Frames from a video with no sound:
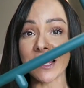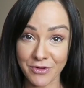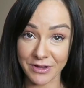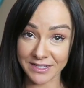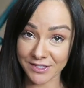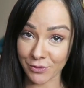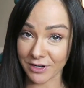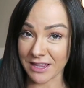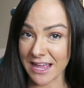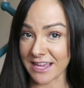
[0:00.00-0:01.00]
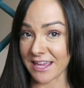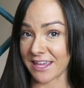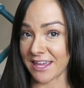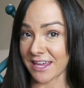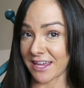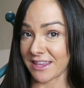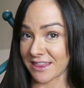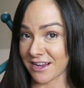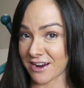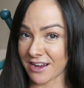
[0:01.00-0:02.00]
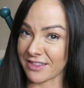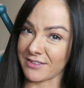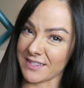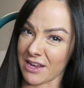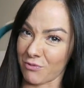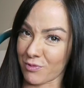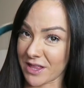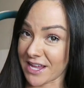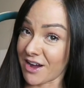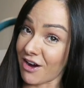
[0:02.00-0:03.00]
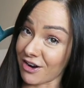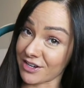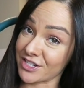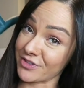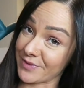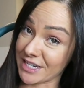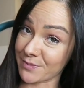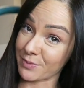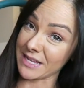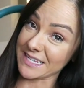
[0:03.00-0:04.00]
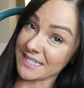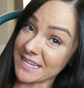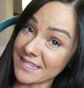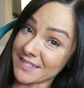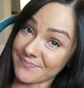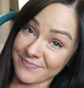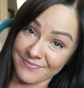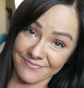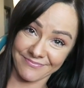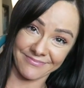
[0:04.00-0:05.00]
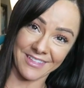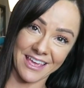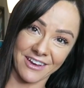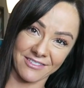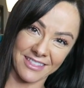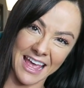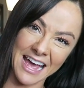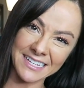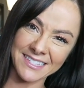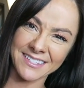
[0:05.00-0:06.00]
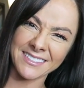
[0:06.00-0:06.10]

You can sort of like get in there in those like really hard to reach places, like your lats.